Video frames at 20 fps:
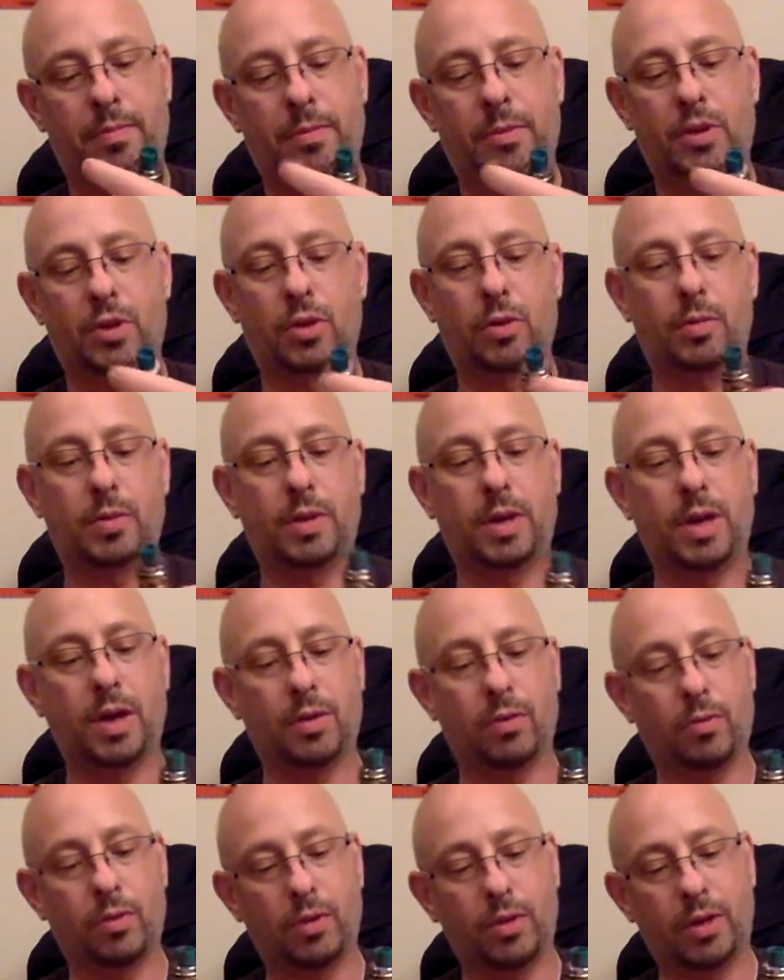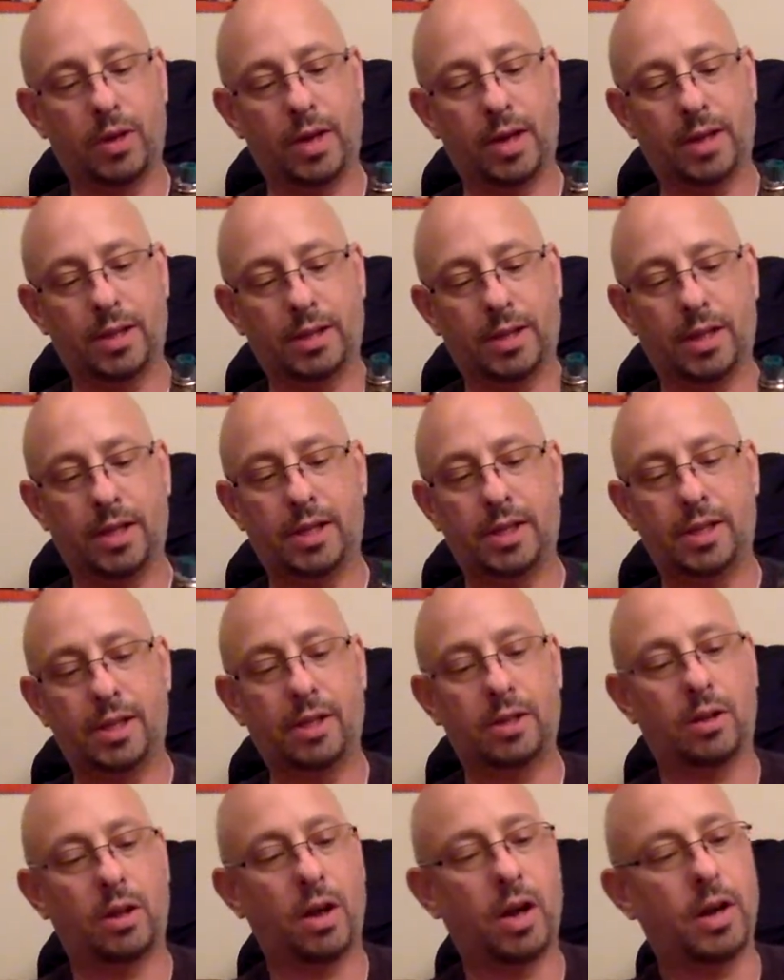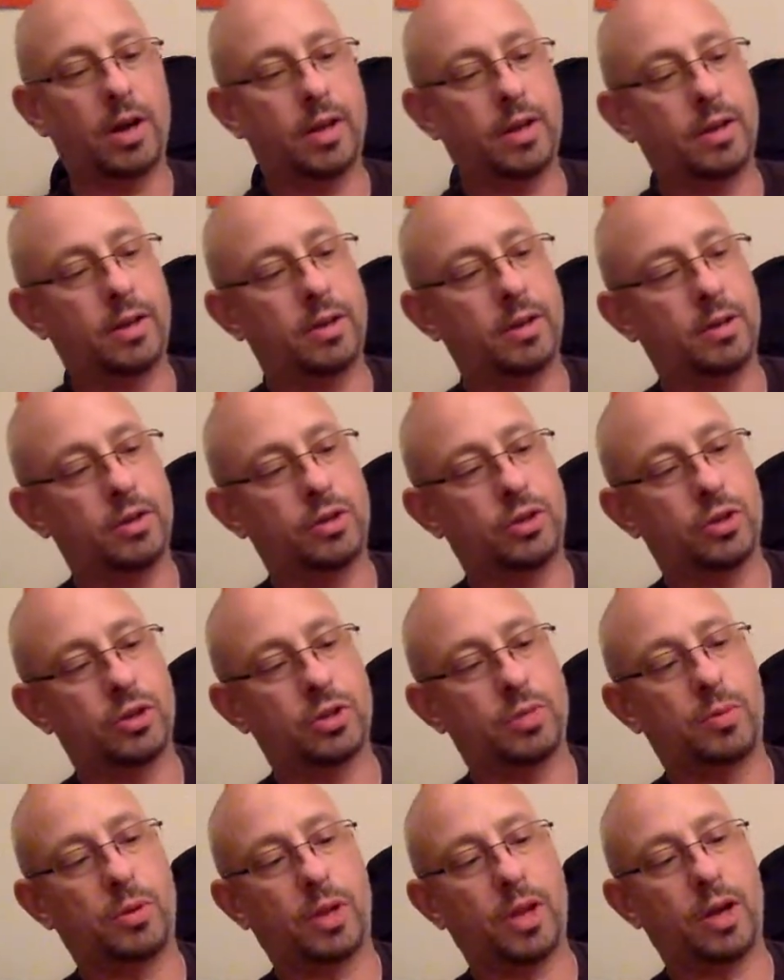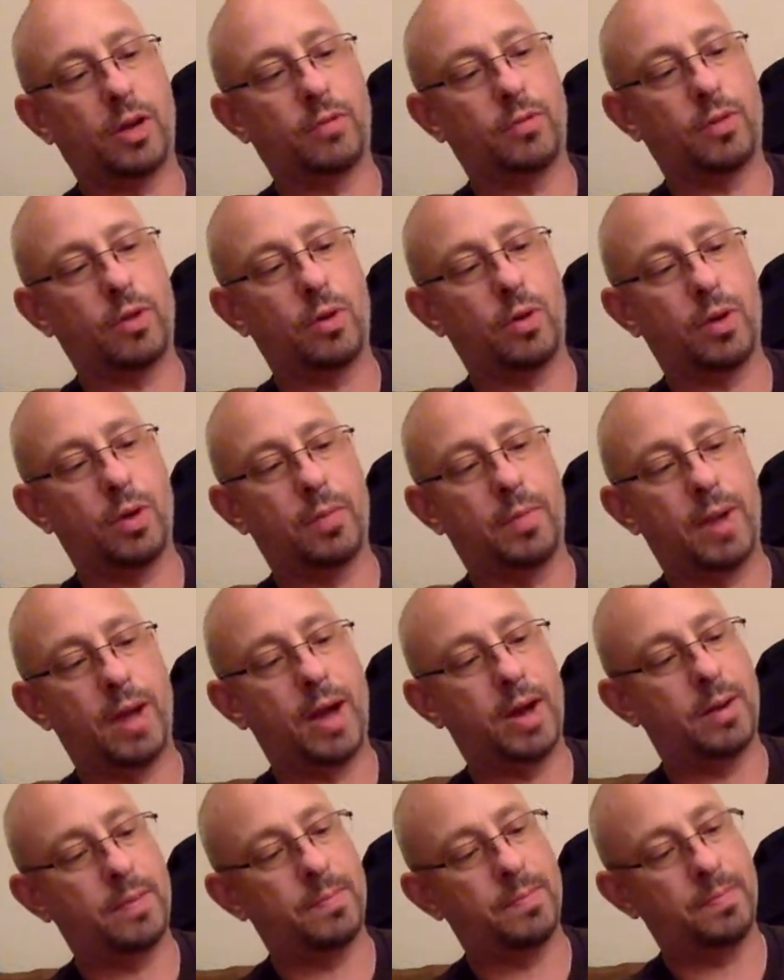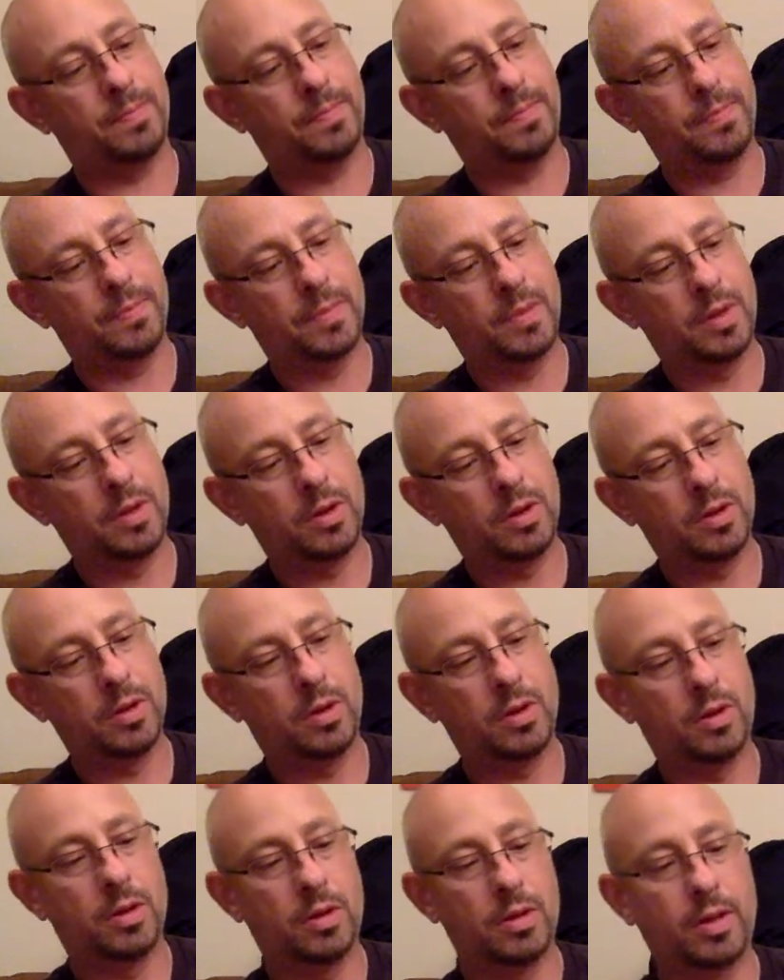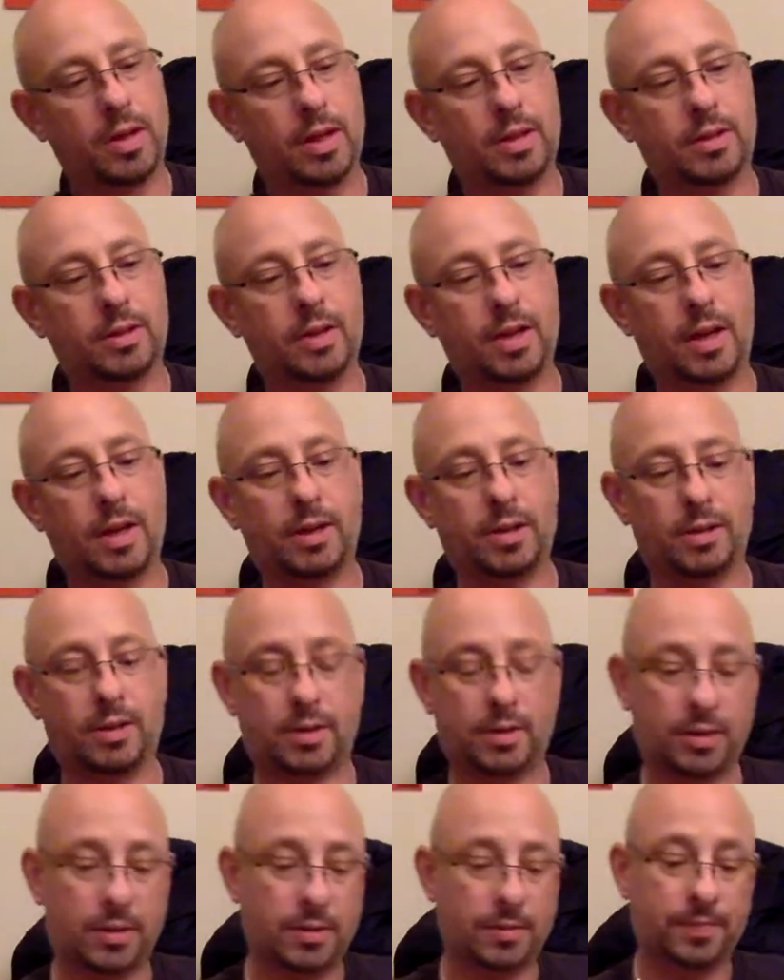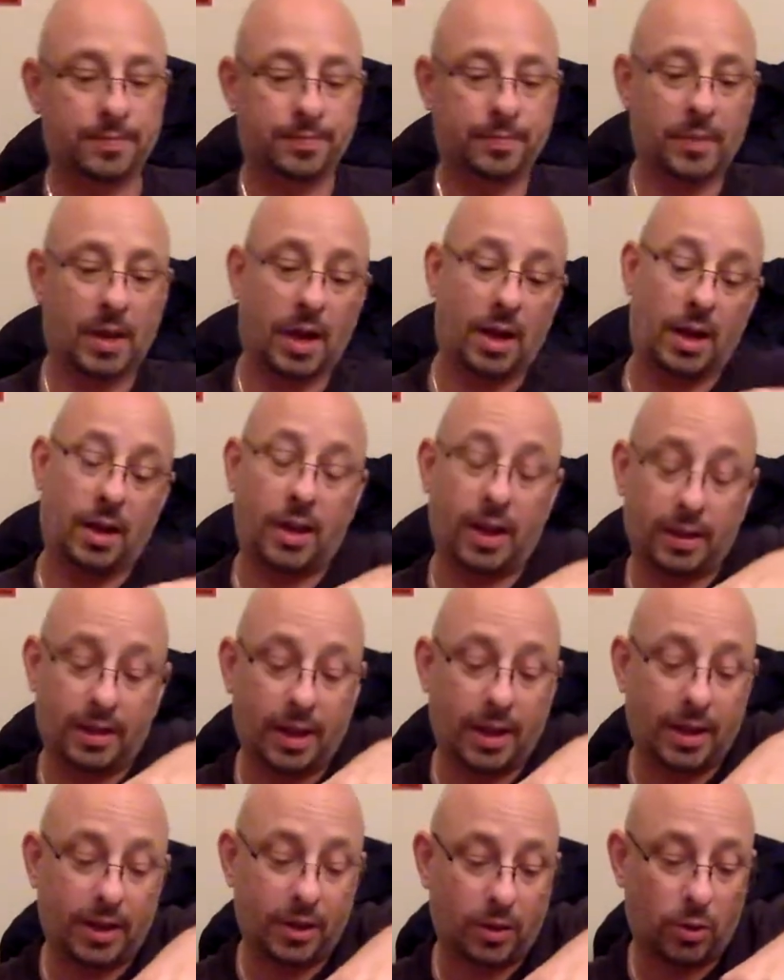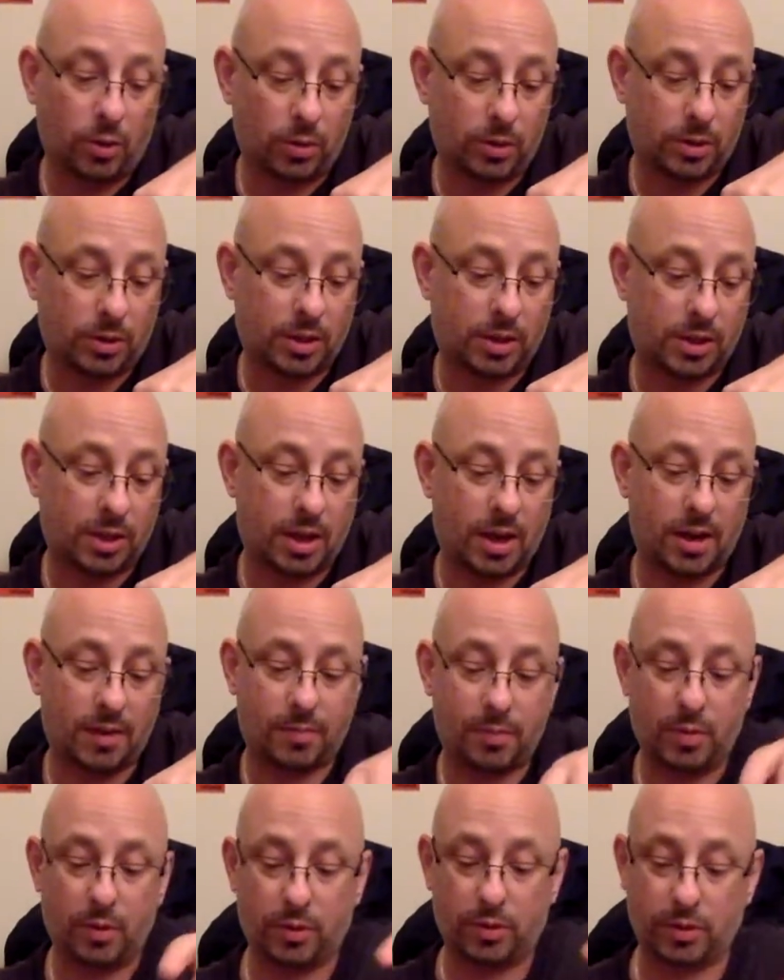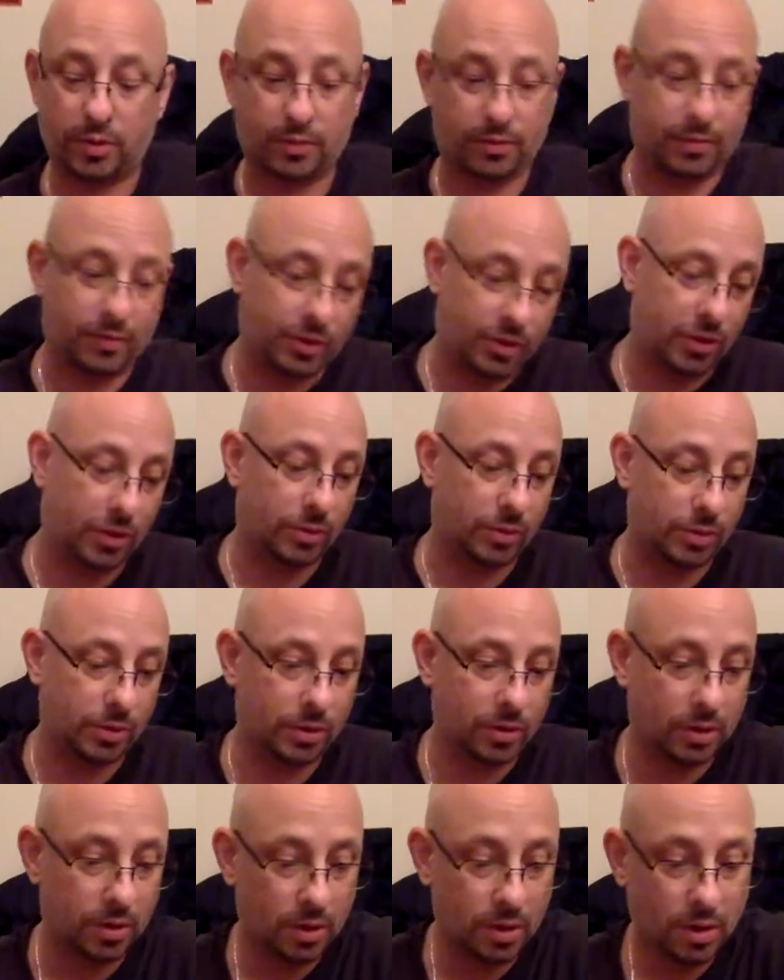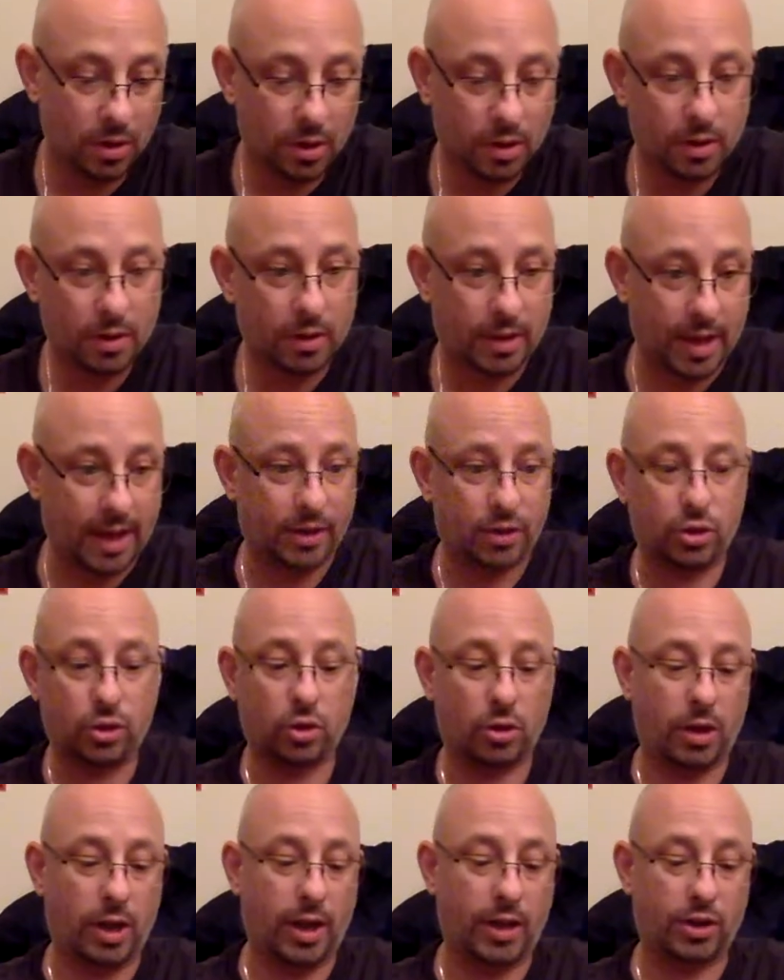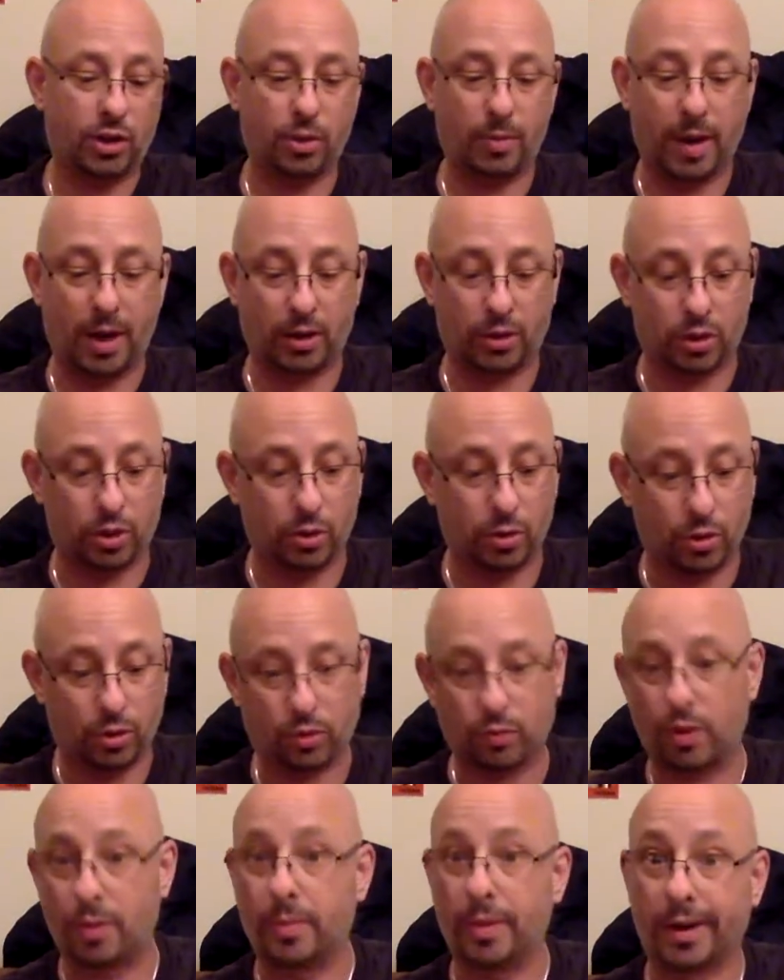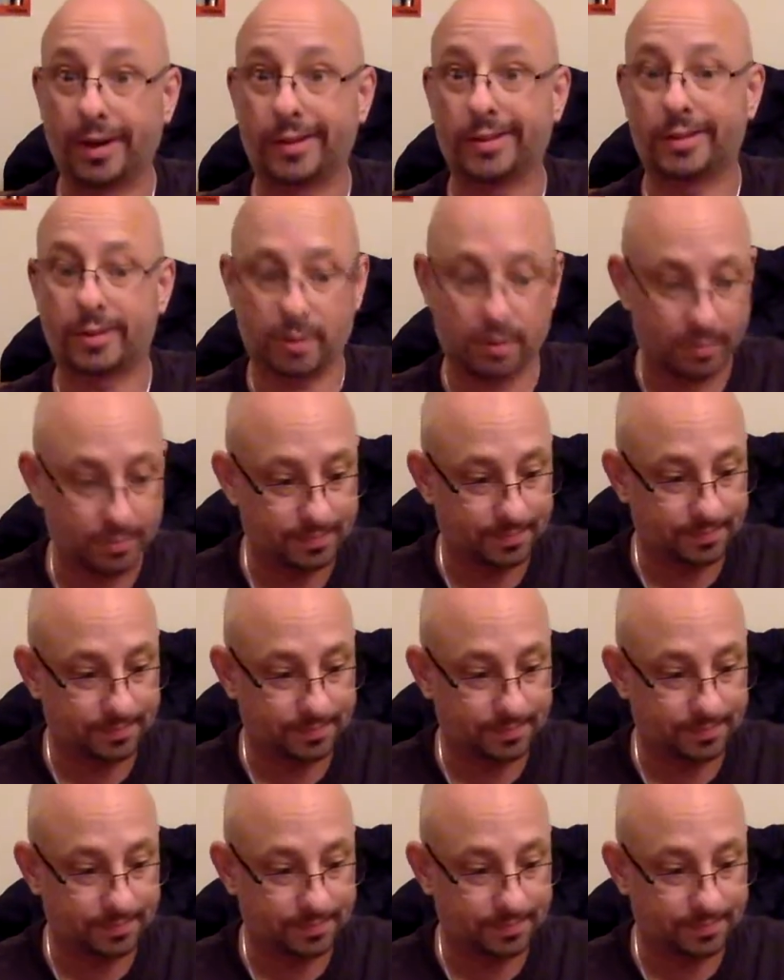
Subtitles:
So you get really nice, easy gliding, adjustable airflow on the bottom. That's nice. And I like that you can hold 6.5 mils of juice. That should last you about 2 to 3 minutes